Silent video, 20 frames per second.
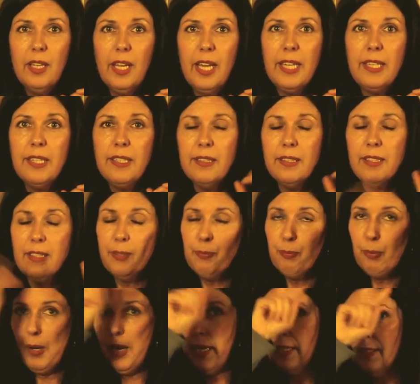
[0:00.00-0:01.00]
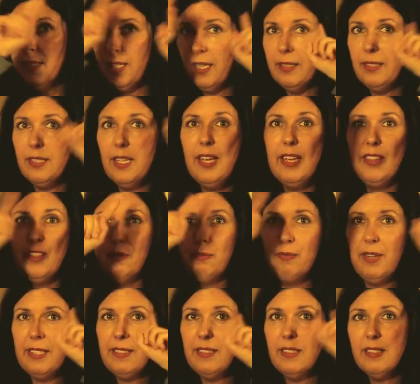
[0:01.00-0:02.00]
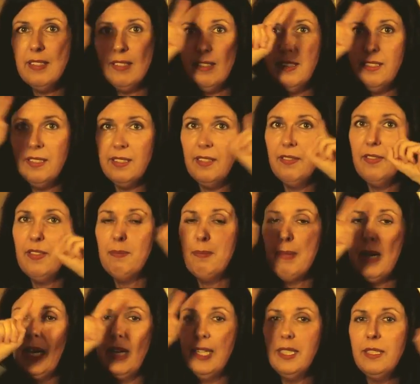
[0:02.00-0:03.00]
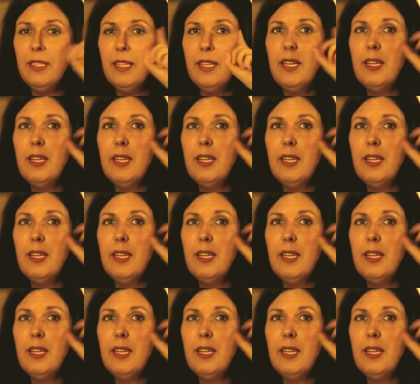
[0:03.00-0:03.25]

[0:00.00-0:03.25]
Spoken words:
And in this process, the restlessness of the mind